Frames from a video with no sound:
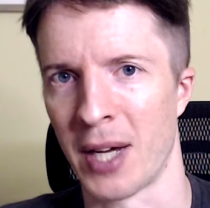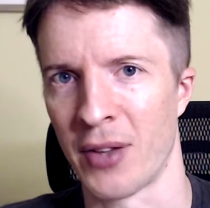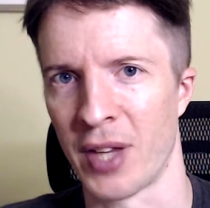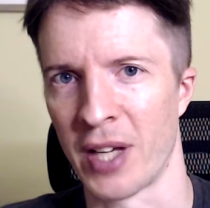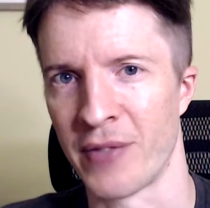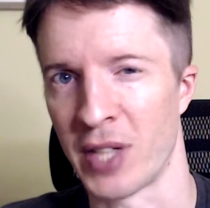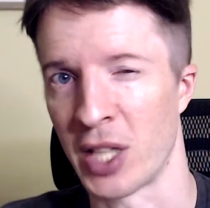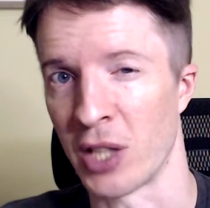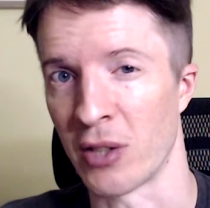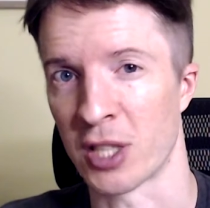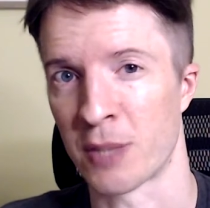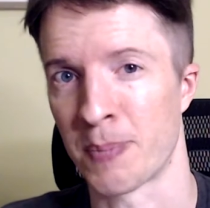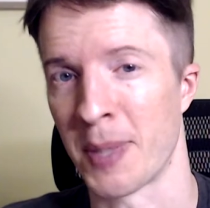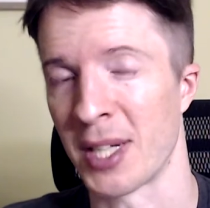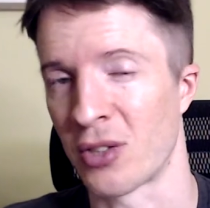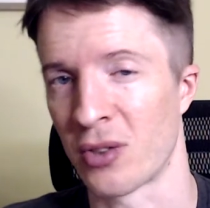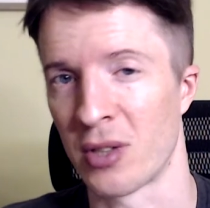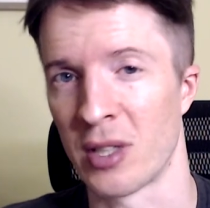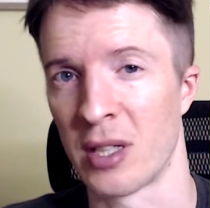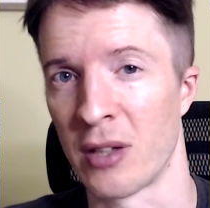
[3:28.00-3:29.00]
that video,
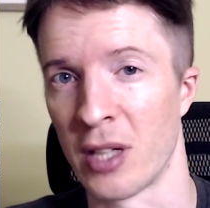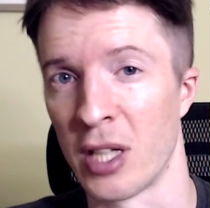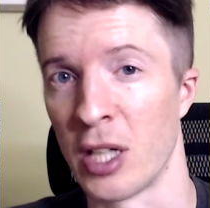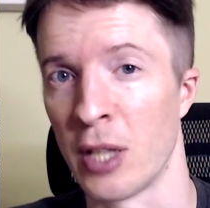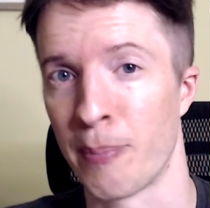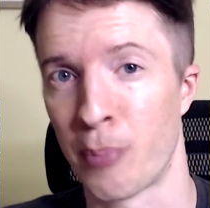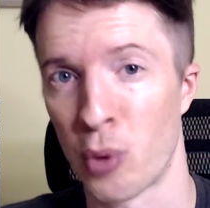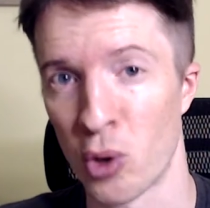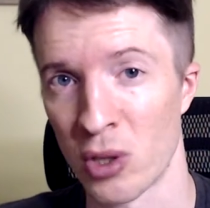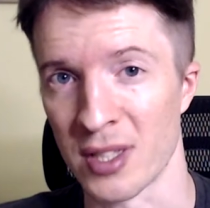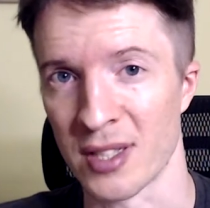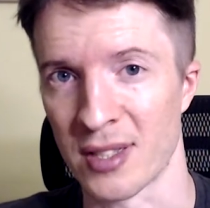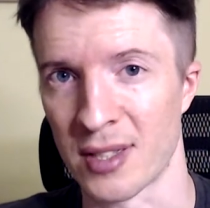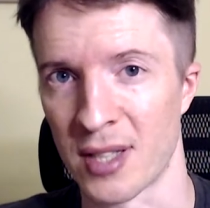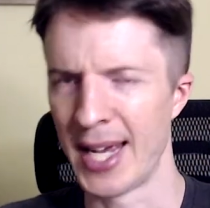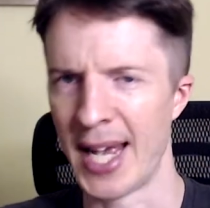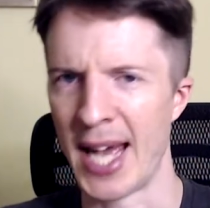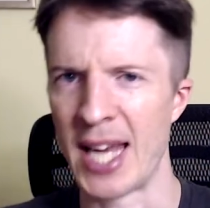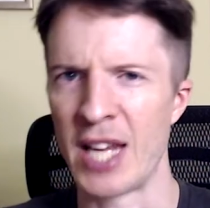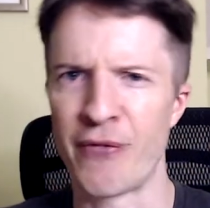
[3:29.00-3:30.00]
especially the important
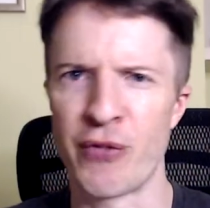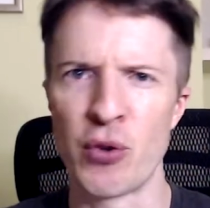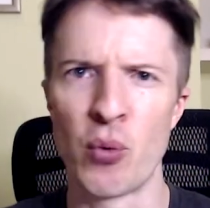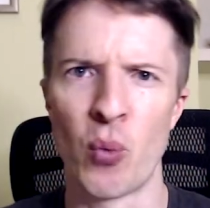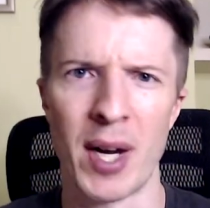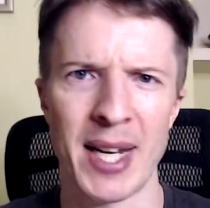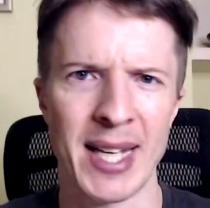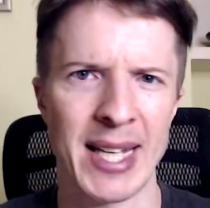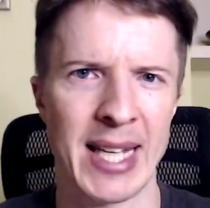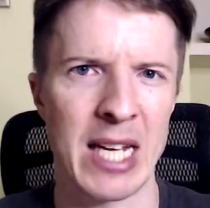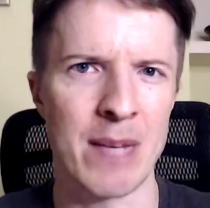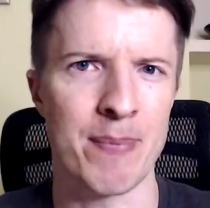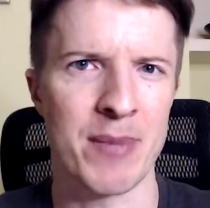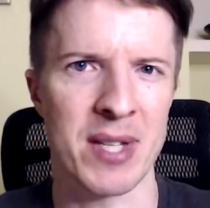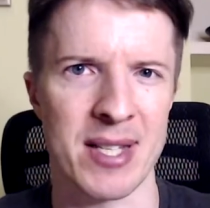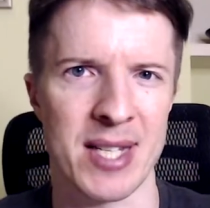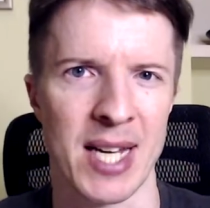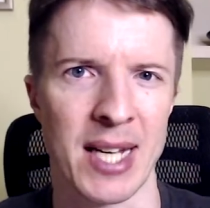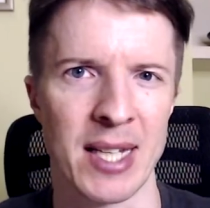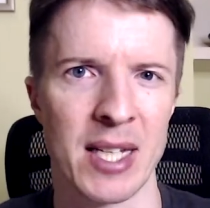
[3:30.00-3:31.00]
stuff. And if you want to keep
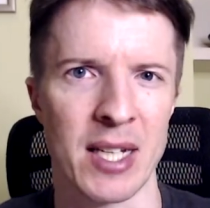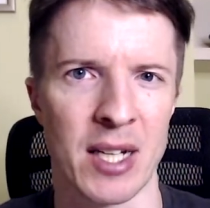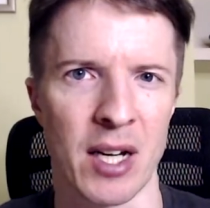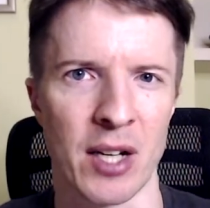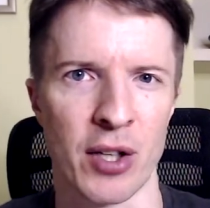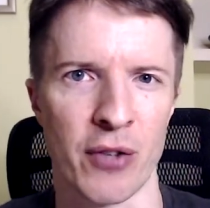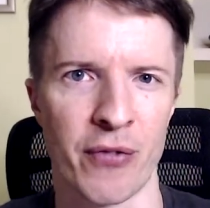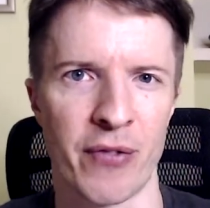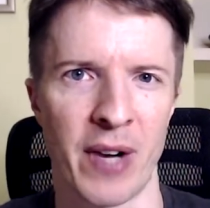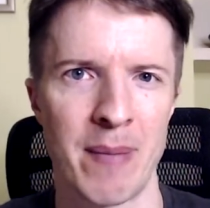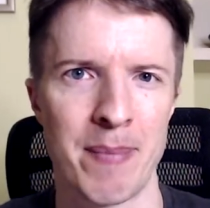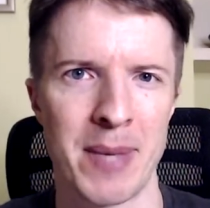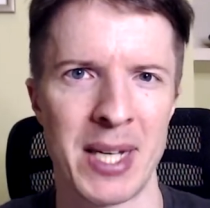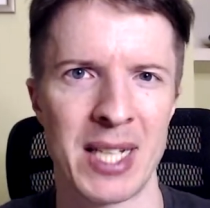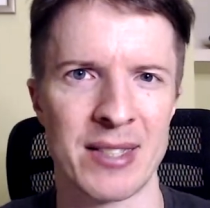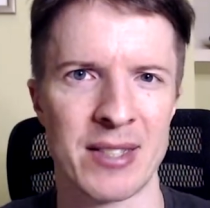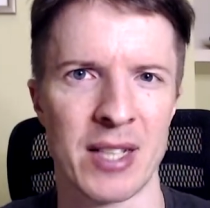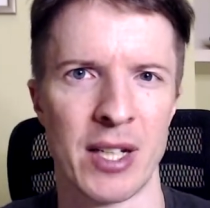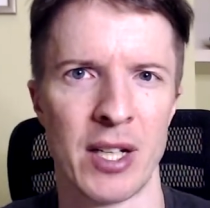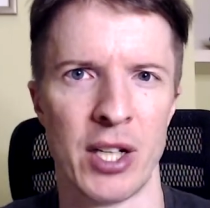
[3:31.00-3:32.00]
this technique under five
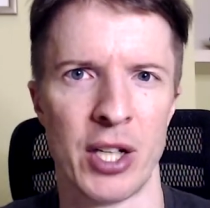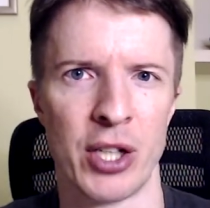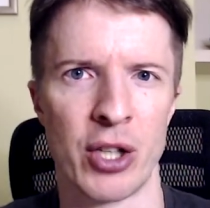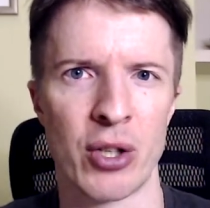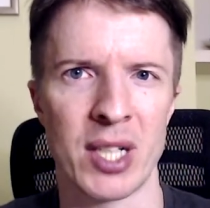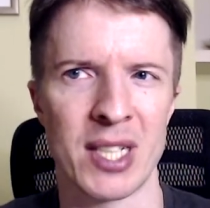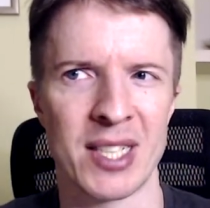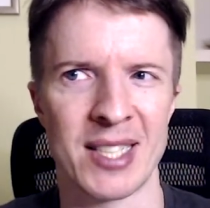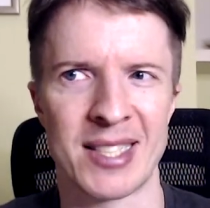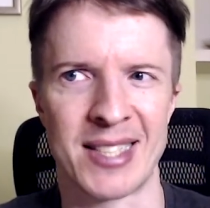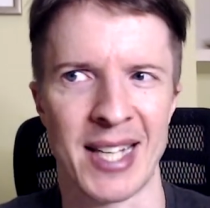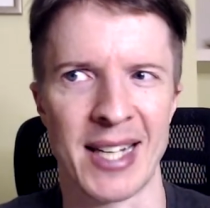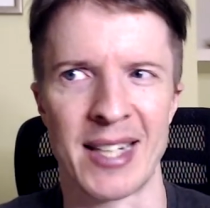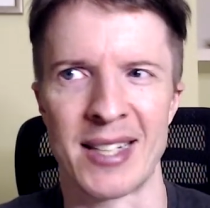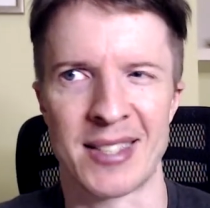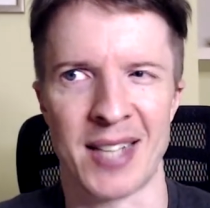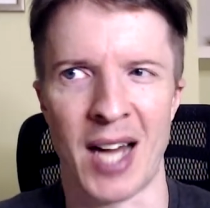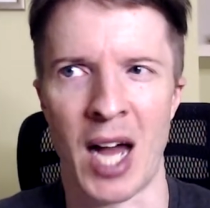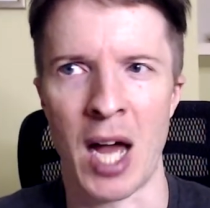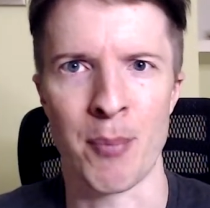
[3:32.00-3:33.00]
minutes, you can just set a
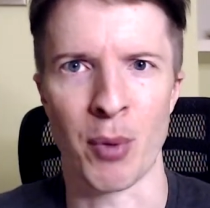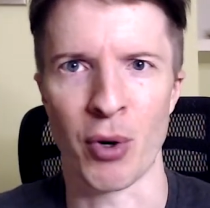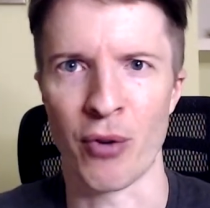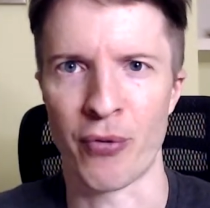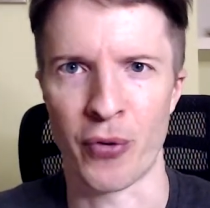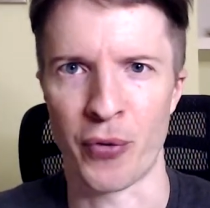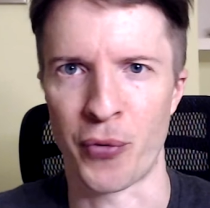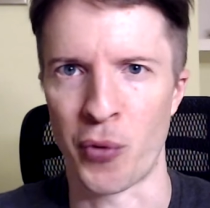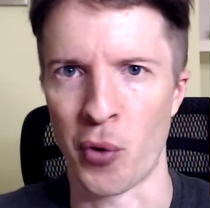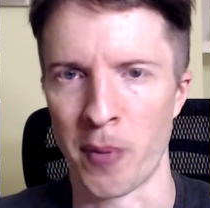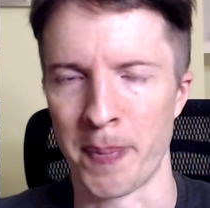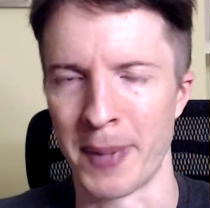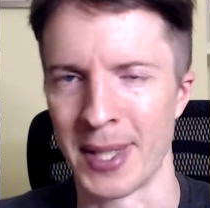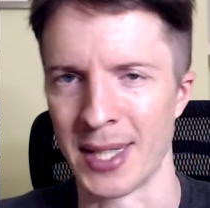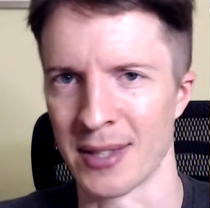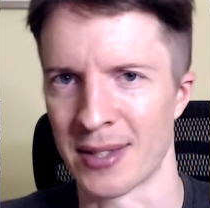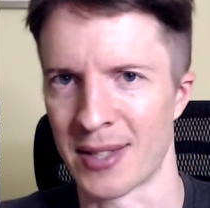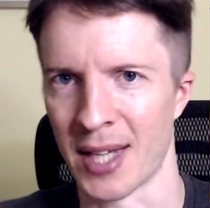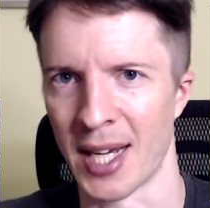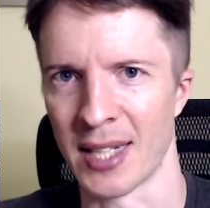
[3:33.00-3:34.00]
timer for four
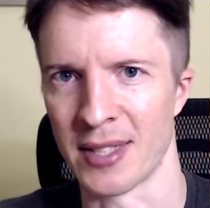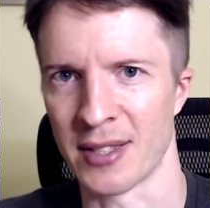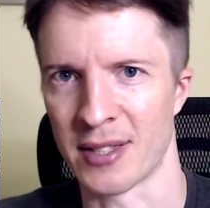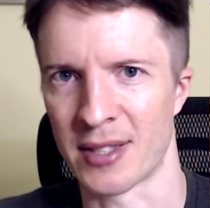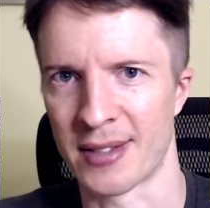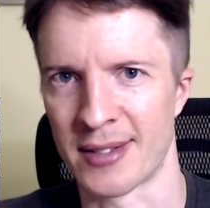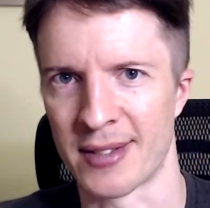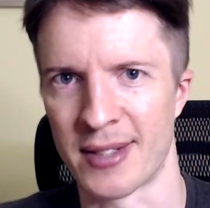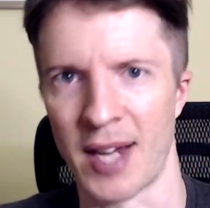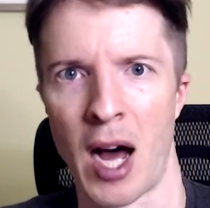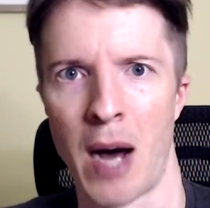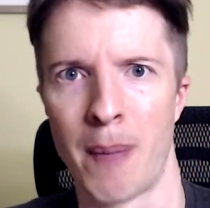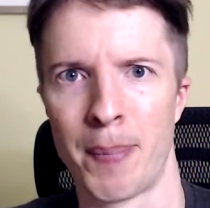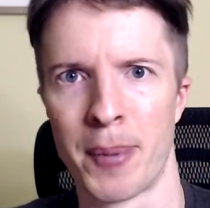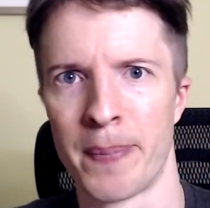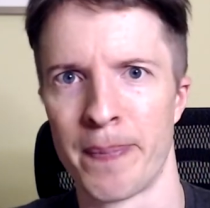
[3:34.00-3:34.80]
minutes and stop.